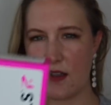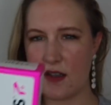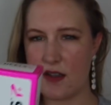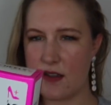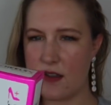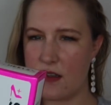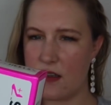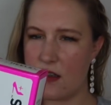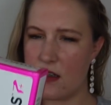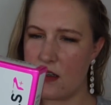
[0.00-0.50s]

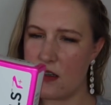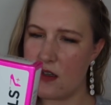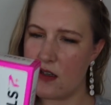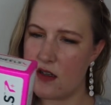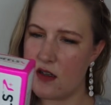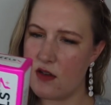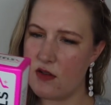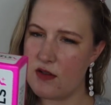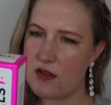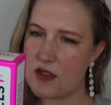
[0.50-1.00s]
it...
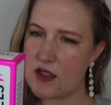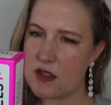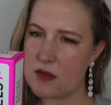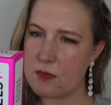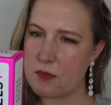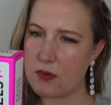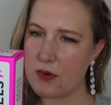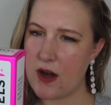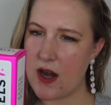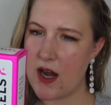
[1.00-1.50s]
you
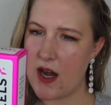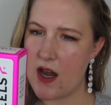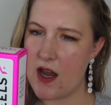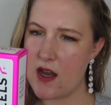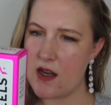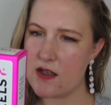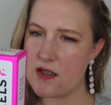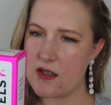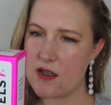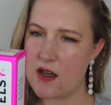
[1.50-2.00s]

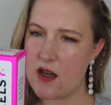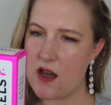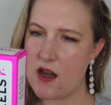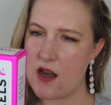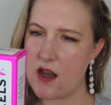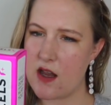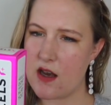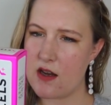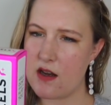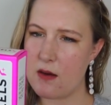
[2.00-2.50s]
spray it
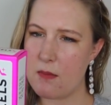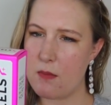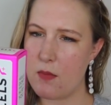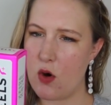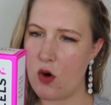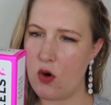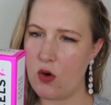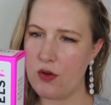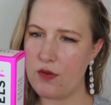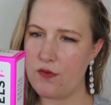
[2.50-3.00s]
and then a
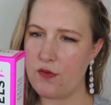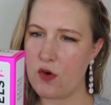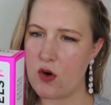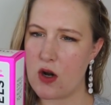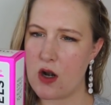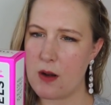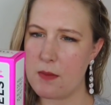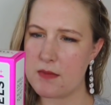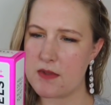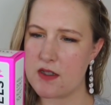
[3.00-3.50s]
mold
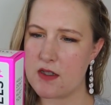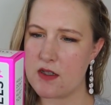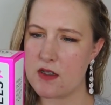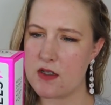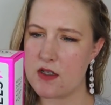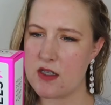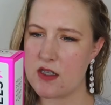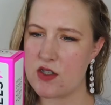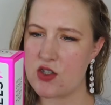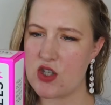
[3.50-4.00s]
forms
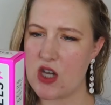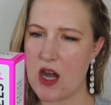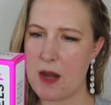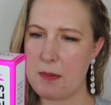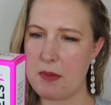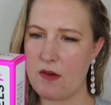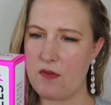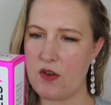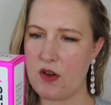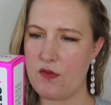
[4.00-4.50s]
to the
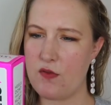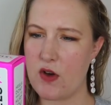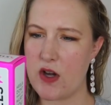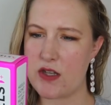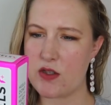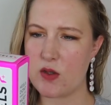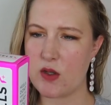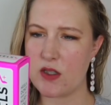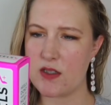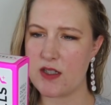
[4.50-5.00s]
shape of your
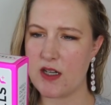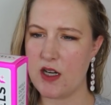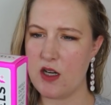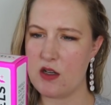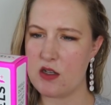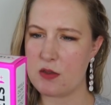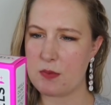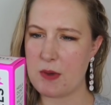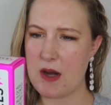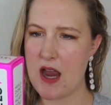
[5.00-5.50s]
foot. So it looks like
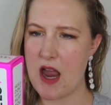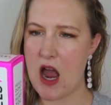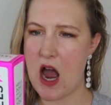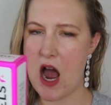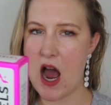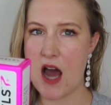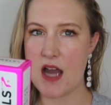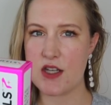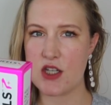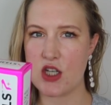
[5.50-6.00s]
you spray it
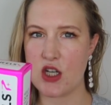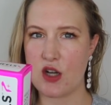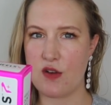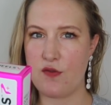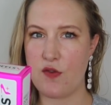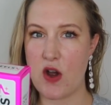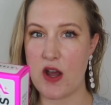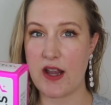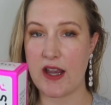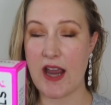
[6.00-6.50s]
onto
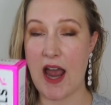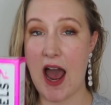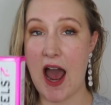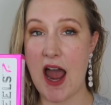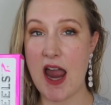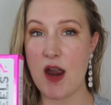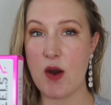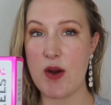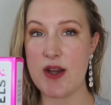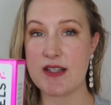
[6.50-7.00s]
your foot. Like,
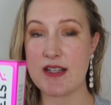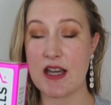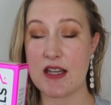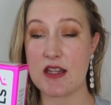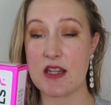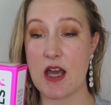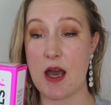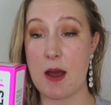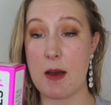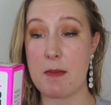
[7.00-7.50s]
I always
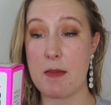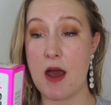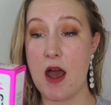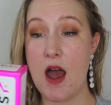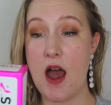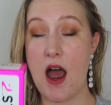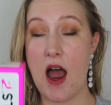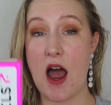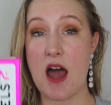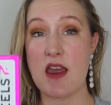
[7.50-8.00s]
get them
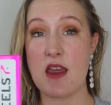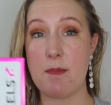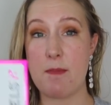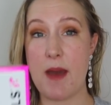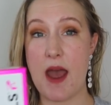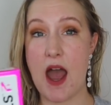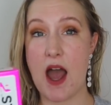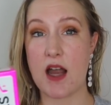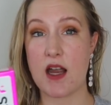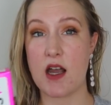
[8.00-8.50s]
on the
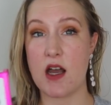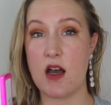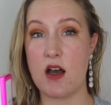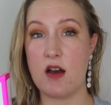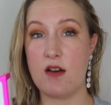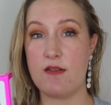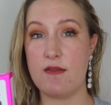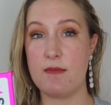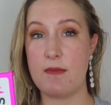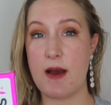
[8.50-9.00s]
back
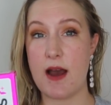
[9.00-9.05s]
of